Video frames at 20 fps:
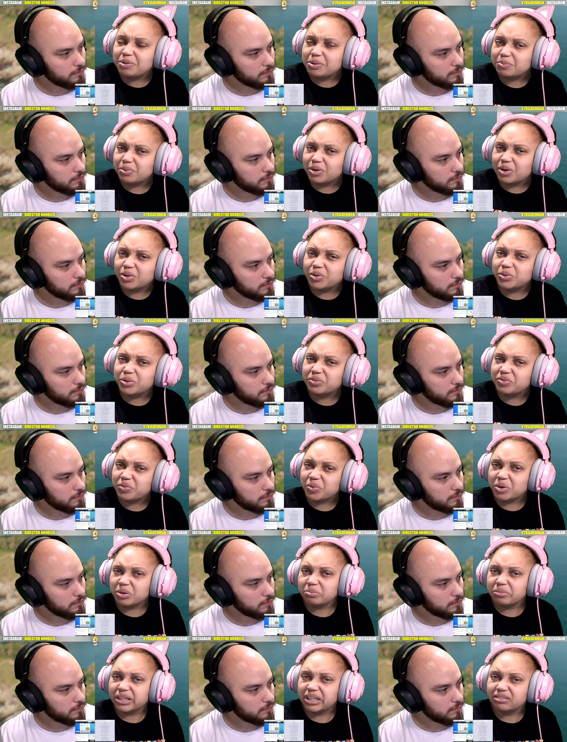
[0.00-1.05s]
Speaker 1: when people go do it
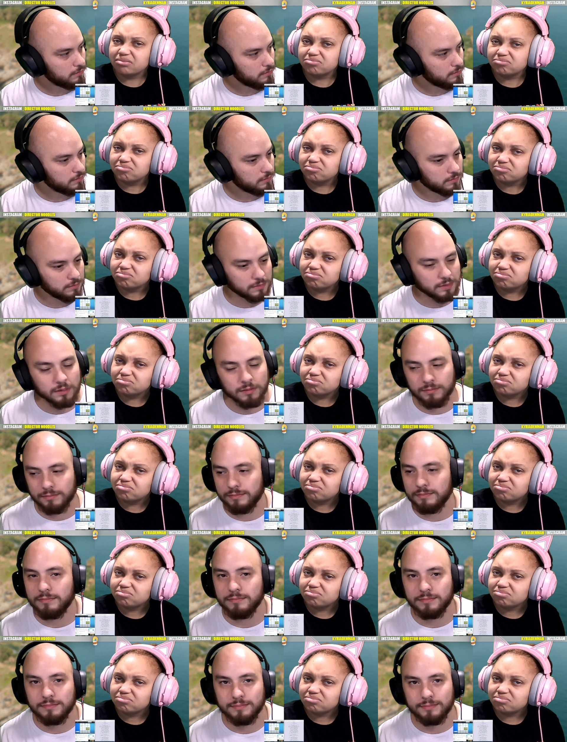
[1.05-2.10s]
for me.
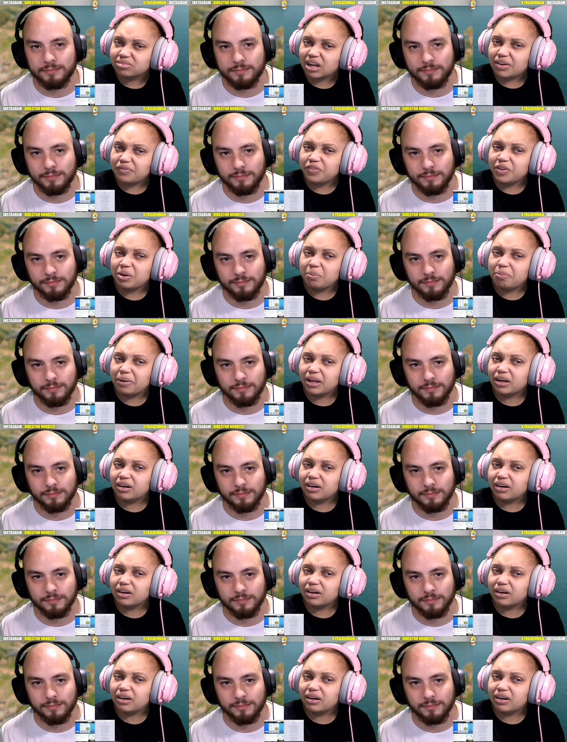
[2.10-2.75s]
I feel